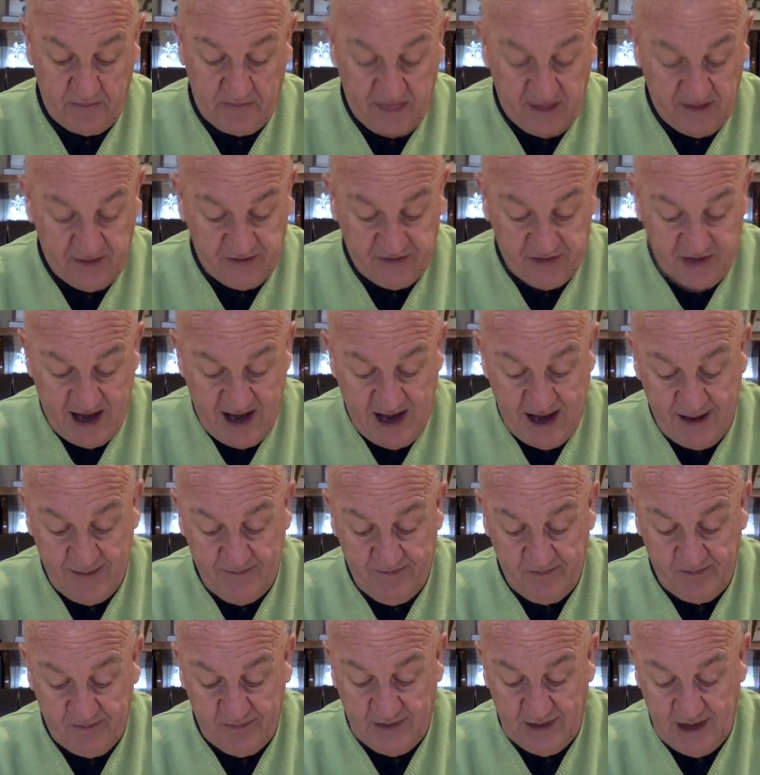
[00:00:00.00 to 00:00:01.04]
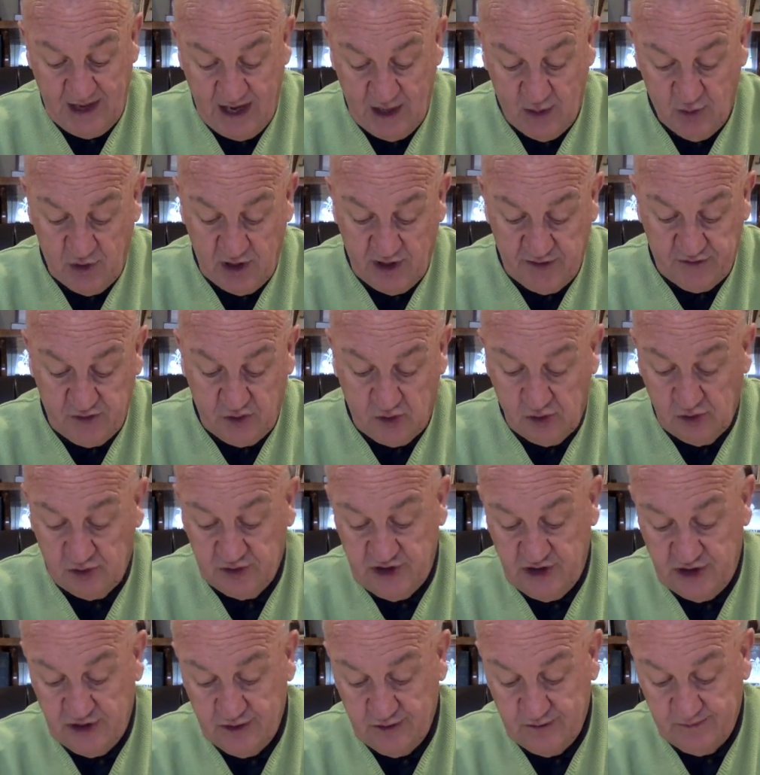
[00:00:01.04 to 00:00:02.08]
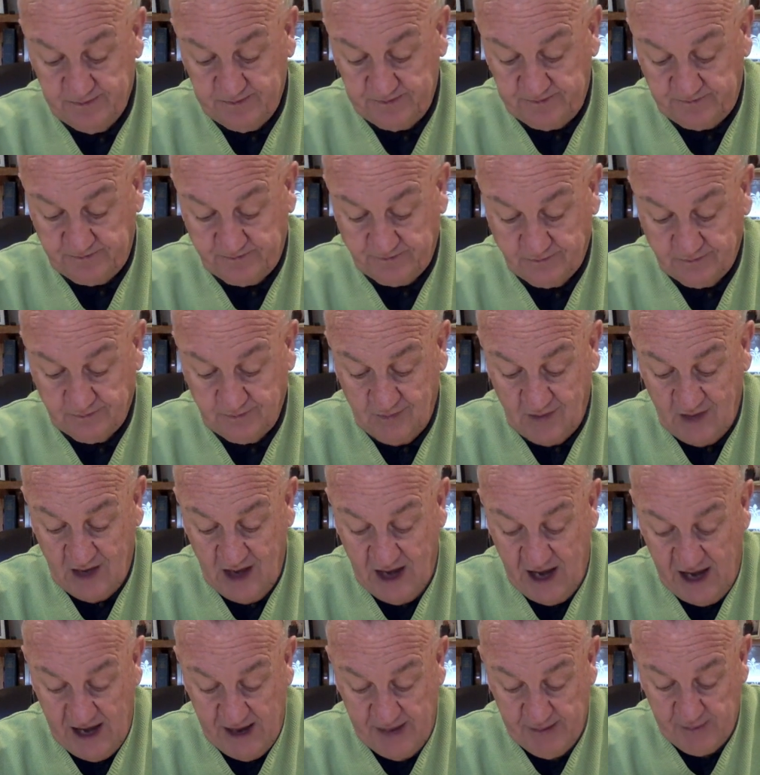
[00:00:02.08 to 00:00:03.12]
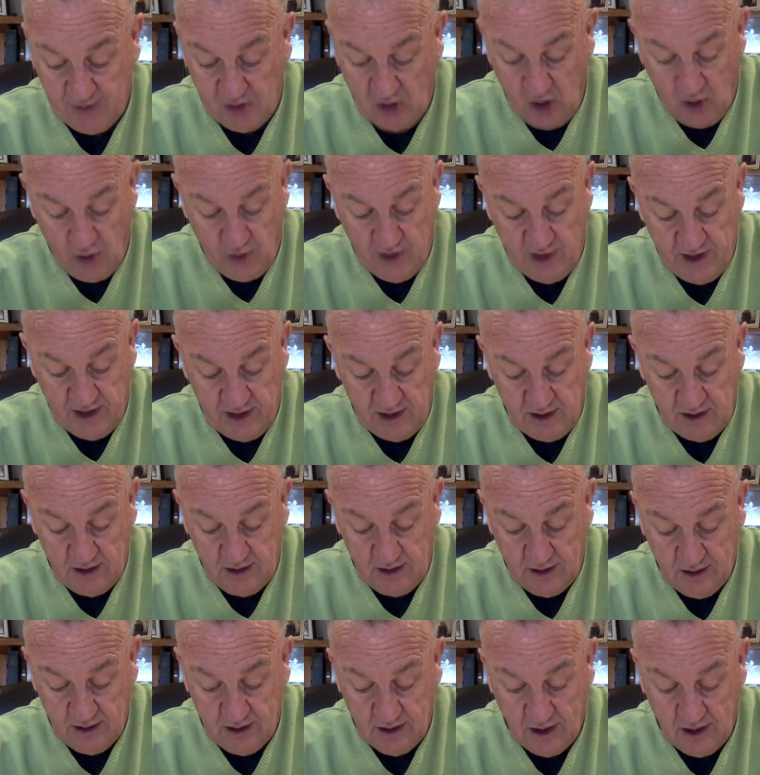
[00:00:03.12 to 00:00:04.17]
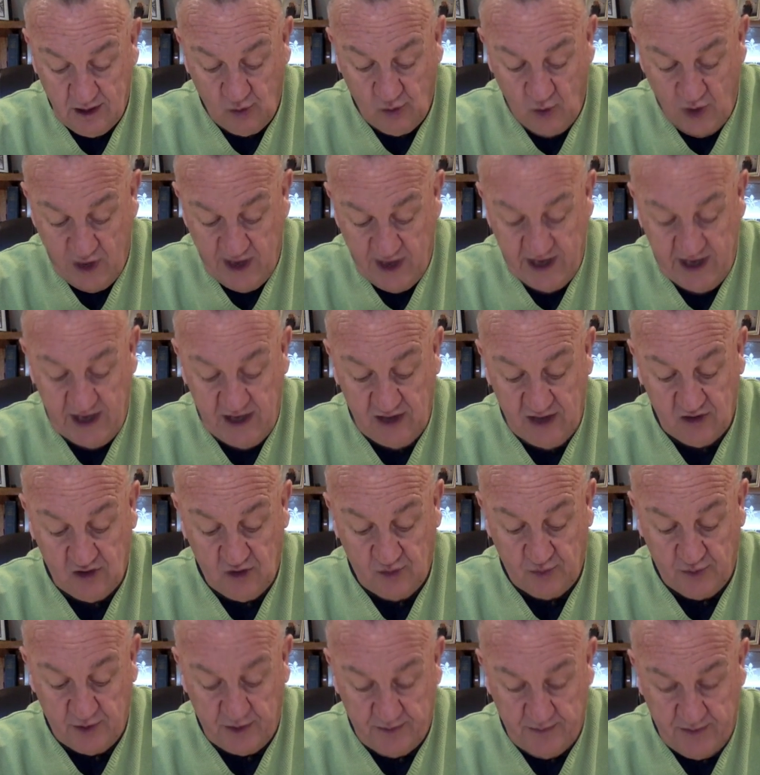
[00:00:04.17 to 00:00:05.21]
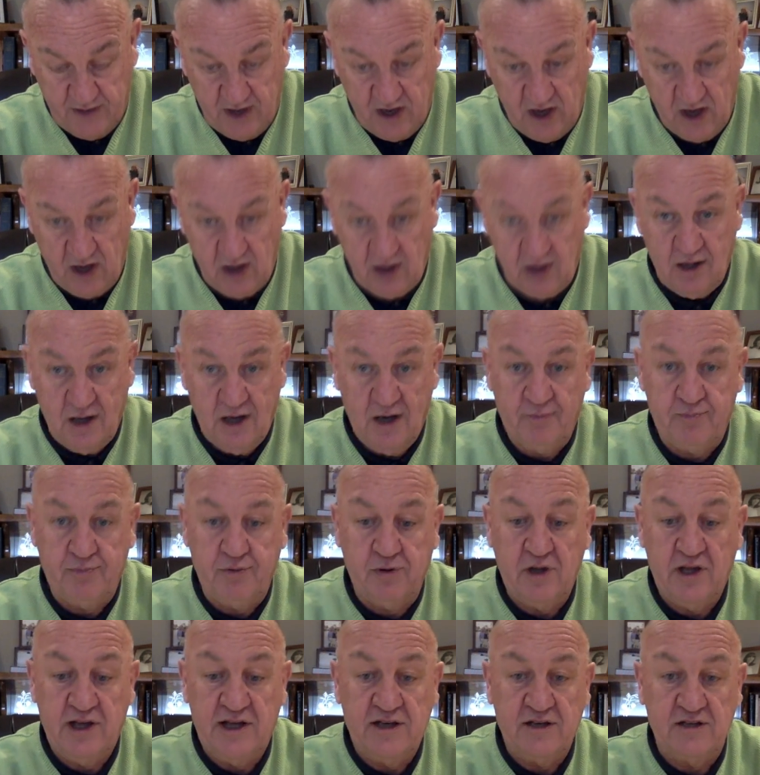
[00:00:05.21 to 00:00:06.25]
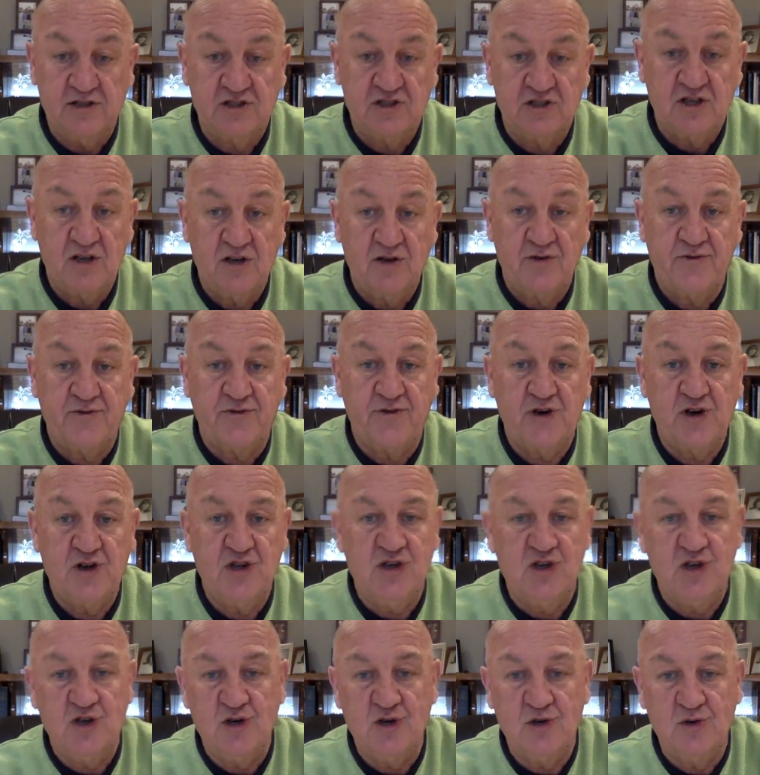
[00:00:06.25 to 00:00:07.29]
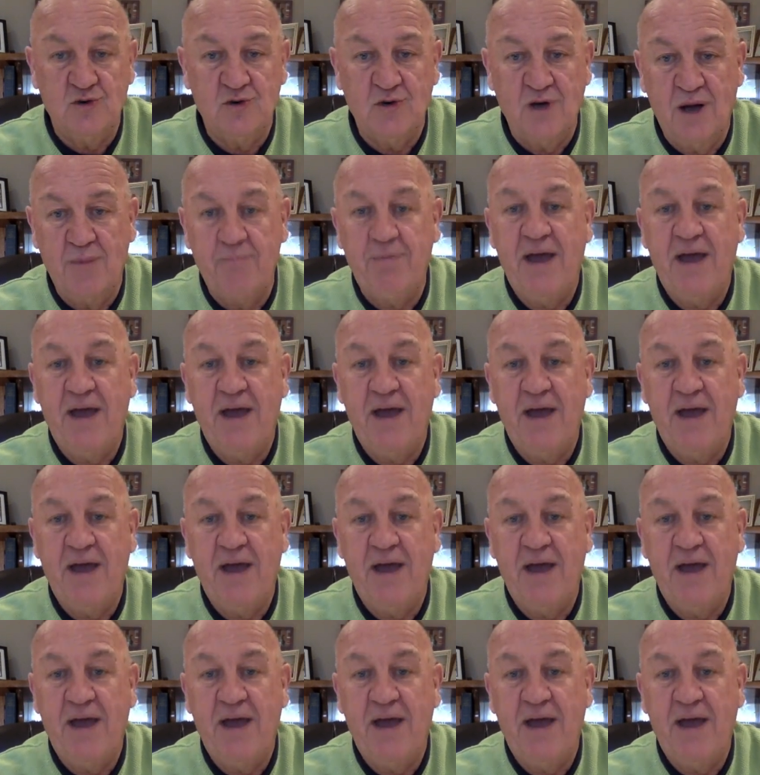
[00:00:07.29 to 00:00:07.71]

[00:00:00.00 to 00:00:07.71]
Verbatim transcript: If not, I would have told you. I am going a way to prepare a place for you, a